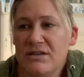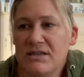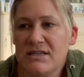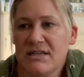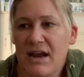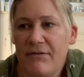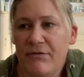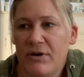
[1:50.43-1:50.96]

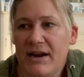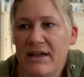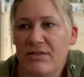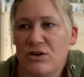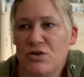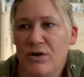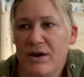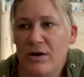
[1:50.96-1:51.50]
discovery in
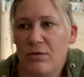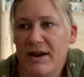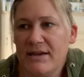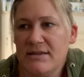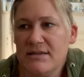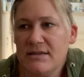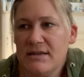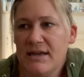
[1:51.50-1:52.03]
the trail
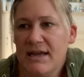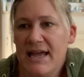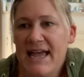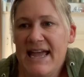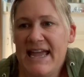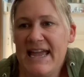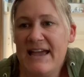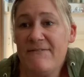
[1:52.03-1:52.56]
race.
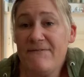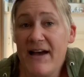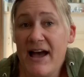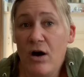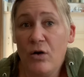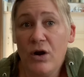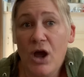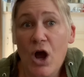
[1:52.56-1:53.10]
He had
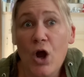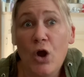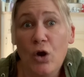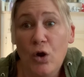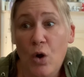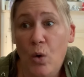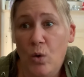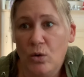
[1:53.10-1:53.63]
found
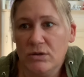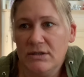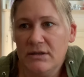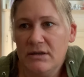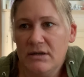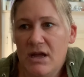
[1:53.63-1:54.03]
gold.